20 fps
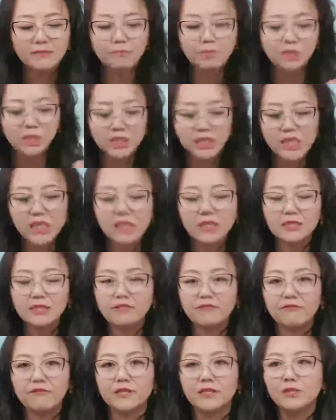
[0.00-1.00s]
particular
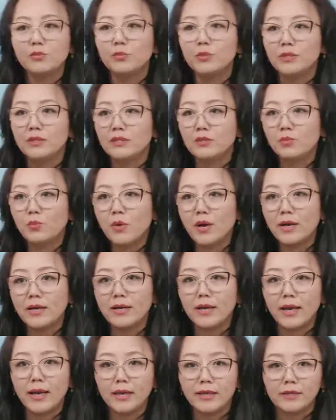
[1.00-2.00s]
defense witness one
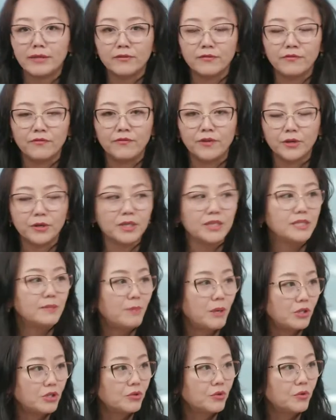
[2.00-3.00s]
had a very
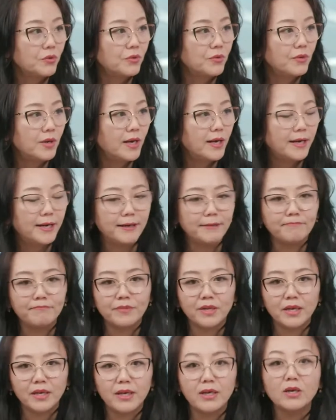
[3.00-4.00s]
special
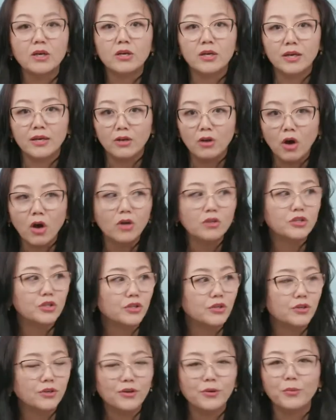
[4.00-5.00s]

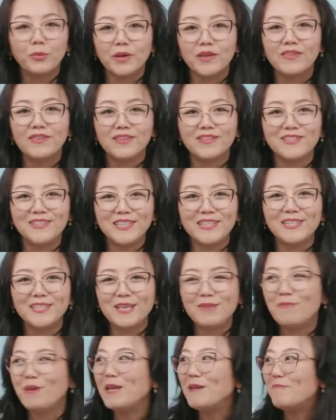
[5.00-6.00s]
encounter with the
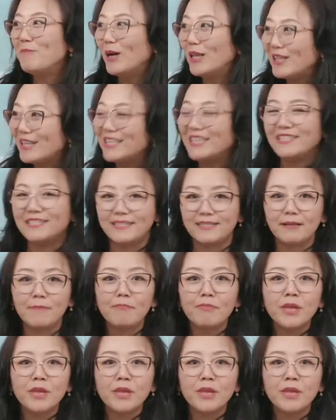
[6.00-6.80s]
CCP police.